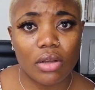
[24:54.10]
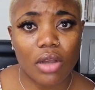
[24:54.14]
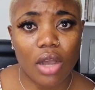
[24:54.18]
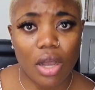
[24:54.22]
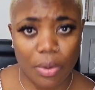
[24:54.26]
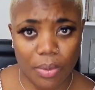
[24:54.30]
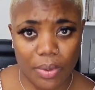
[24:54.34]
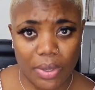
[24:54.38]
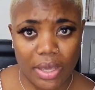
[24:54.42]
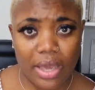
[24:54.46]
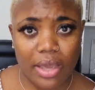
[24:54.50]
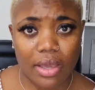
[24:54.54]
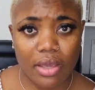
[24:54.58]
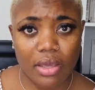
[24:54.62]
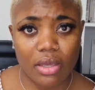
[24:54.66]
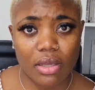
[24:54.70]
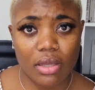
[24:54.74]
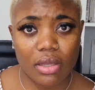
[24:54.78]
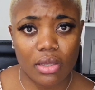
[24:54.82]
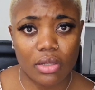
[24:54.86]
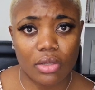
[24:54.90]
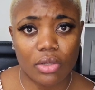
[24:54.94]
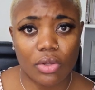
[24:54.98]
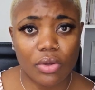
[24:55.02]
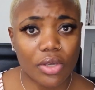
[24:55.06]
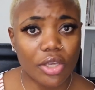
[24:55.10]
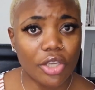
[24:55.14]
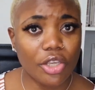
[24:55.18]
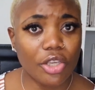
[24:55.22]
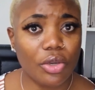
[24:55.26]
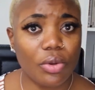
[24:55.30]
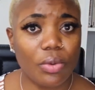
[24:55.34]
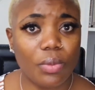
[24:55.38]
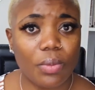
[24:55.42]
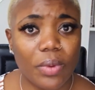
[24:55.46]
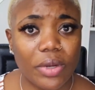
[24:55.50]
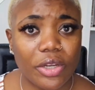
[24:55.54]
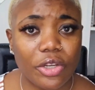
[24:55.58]
Okay? Look at
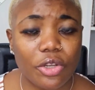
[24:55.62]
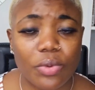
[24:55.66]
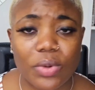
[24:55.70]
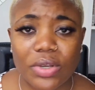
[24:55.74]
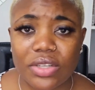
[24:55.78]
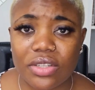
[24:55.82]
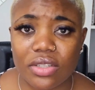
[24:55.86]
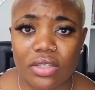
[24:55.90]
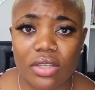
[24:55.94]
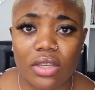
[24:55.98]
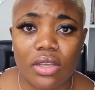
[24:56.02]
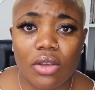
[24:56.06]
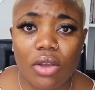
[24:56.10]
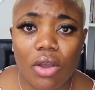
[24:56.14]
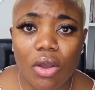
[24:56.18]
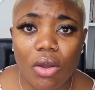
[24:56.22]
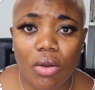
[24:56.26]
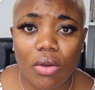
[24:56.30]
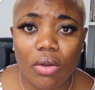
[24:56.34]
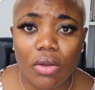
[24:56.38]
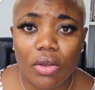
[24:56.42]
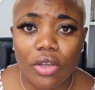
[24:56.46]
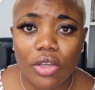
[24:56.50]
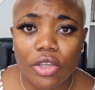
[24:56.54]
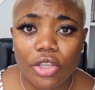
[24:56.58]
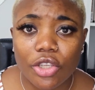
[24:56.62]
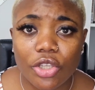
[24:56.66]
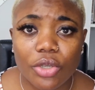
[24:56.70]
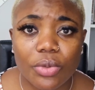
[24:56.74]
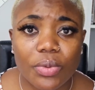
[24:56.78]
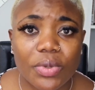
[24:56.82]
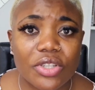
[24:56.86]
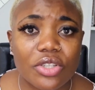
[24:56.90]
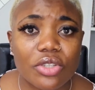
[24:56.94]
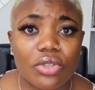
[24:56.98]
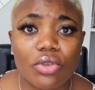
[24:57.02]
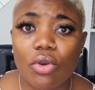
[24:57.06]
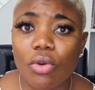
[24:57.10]
you. When you were single, you
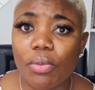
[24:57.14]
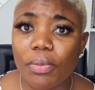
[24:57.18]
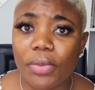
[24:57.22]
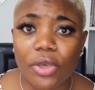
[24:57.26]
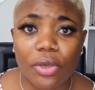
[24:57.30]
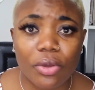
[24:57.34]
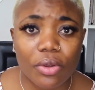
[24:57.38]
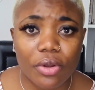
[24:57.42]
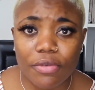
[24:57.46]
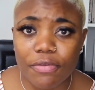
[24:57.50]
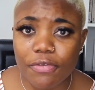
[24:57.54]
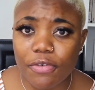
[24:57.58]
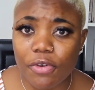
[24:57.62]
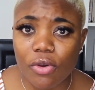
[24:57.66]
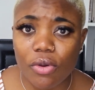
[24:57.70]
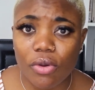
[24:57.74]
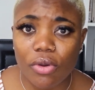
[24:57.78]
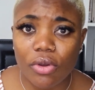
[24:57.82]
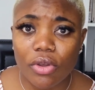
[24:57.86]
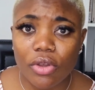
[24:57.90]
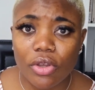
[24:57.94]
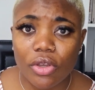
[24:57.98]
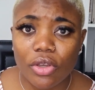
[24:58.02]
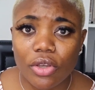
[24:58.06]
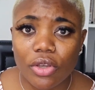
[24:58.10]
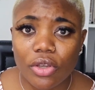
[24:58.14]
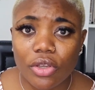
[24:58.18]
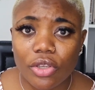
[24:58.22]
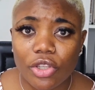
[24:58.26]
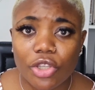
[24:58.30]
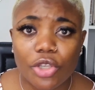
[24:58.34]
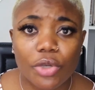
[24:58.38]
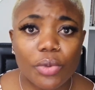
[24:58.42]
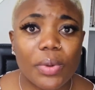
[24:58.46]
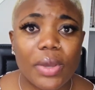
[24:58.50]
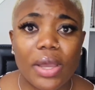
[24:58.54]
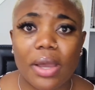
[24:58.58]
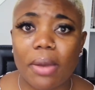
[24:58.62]
were so beautiful.
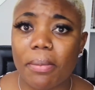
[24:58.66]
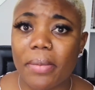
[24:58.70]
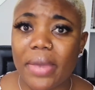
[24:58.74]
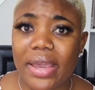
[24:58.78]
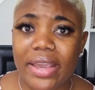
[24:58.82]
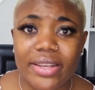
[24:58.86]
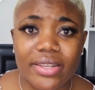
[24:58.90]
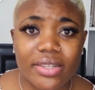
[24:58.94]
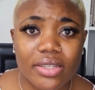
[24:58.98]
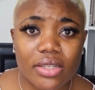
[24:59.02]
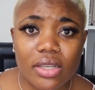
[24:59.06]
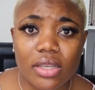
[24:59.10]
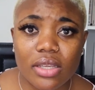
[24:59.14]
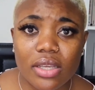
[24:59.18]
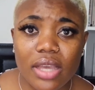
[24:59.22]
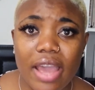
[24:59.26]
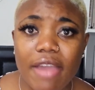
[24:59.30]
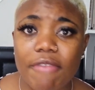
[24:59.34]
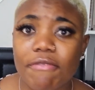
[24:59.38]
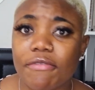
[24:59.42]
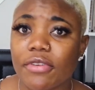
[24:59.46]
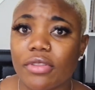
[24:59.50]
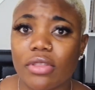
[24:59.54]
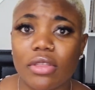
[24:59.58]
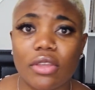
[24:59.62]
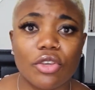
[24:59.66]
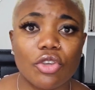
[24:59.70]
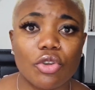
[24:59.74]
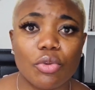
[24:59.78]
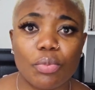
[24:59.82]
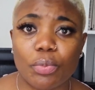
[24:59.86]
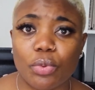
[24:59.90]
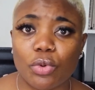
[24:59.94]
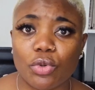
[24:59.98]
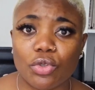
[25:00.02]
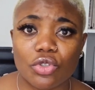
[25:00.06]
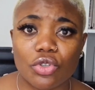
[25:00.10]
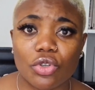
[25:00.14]
You were amazing. Everything you
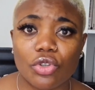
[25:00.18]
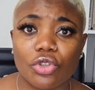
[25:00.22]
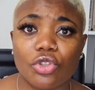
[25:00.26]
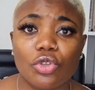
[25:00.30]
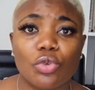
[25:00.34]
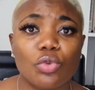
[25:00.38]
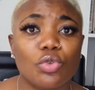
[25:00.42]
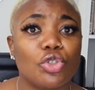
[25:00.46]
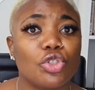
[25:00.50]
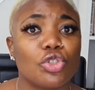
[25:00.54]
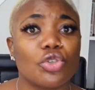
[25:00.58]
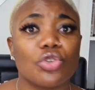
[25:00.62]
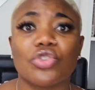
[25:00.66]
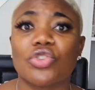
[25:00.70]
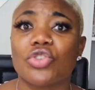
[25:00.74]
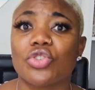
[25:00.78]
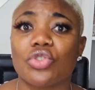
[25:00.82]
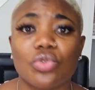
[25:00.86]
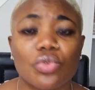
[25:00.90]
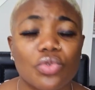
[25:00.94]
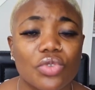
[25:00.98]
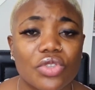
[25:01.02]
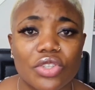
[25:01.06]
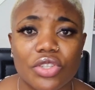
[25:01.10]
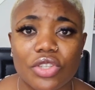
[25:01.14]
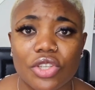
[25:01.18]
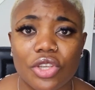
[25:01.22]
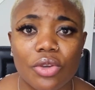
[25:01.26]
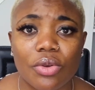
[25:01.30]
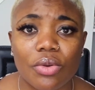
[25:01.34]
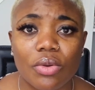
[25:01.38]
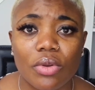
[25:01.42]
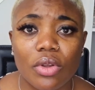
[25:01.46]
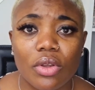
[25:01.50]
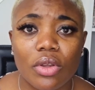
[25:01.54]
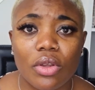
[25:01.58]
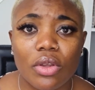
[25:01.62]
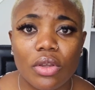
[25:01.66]
put on you just suits you.
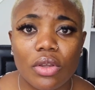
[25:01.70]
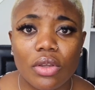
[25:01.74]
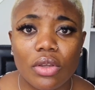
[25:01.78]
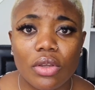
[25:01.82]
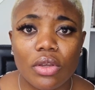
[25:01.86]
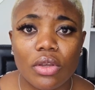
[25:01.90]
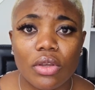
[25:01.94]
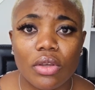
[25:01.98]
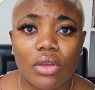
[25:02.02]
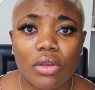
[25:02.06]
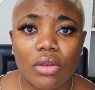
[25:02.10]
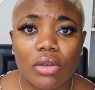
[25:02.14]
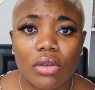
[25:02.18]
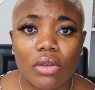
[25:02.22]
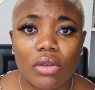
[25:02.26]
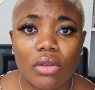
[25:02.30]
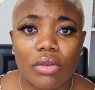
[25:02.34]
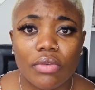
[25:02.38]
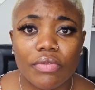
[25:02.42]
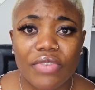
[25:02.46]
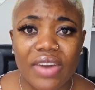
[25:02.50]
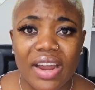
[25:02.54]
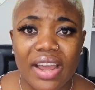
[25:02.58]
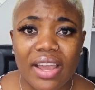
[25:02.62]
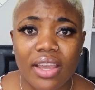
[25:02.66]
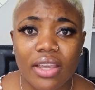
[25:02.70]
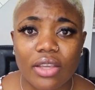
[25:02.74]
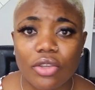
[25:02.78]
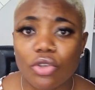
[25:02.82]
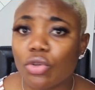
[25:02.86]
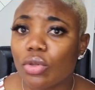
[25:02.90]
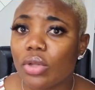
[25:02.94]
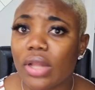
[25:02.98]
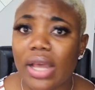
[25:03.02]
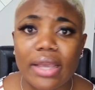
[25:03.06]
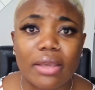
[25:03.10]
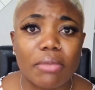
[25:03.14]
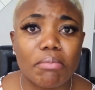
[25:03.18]
Right?
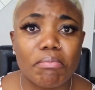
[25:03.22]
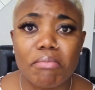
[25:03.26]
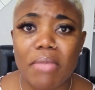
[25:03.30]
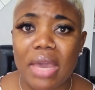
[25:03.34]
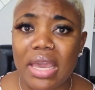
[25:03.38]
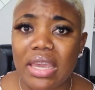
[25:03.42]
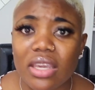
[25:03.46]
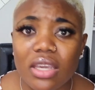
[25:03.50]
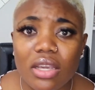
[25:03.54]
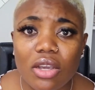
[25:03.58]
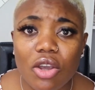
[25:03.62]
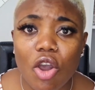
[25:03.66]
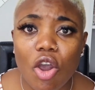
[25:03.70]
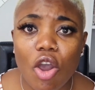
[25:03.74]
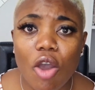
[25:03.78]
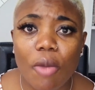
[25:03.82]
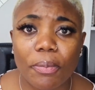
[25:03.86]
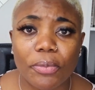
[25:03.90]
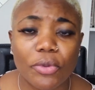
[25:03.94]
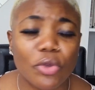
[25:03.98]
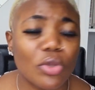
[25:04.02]
You like makeup.